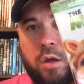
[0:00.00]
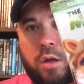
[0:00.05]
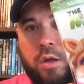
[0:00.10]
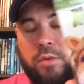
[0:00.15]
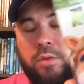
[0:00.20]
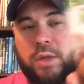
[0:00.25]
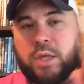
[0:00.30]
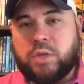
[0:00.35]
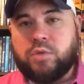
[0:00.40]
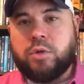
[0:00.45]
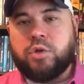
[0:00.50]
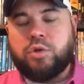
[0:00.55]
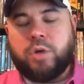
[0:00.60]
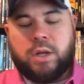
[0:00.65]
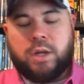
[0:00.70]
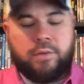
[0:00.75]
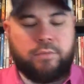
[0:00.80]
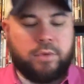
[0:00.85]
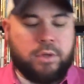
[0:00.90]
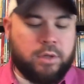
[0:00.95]
thanks for the trade,
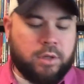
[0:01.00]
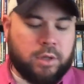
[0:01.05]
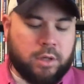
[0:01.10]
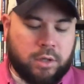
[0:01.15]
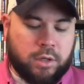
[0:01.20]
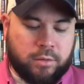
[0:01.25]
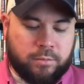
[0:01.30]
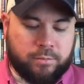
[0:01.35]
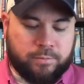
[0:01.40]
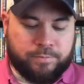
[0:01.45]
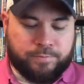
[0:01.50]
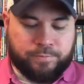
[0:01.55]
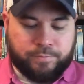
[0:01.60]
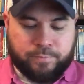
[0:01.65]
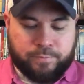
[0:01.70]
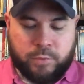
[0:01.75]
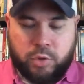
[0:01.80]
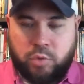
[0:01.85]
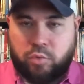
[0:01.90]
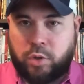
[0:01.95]
Evan.
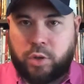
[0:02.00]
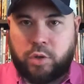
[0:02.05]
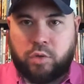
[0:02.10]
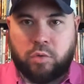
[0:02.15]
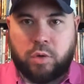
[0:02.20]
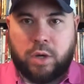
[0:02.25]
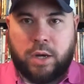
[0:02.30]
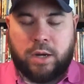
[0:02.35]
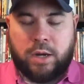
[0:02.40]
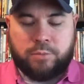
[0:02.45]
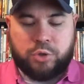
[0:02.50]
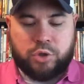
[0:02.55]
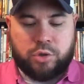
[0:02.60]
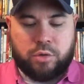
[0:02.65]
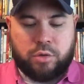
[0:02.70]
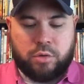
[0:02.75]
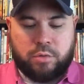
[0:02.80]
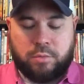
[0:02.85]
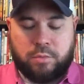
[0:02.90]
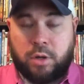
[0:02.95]
Really cool guy. I'm
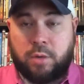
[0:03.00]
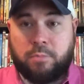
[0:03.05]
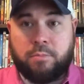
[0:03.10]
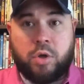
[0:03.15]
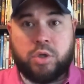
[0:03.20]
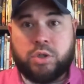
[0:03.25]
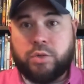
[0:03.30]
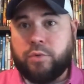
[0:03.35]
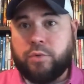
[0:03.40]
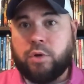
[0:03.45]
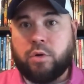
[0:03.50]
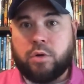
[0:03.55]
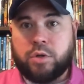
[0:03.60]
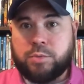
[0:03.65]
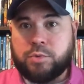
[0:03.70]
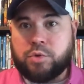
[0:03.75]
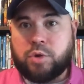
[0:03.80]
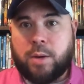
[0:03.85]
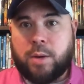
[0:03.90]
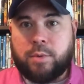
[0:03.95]
sure most of you are
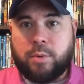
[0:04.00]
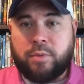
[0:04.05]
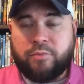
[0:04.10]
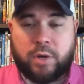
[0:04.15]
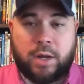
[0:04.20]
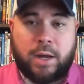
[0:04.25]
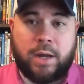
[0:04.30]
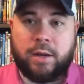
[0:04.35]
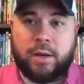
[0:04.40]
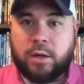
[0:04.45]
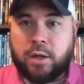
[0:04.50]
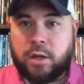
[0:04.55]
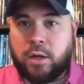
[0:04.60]
subscribed to him. If not,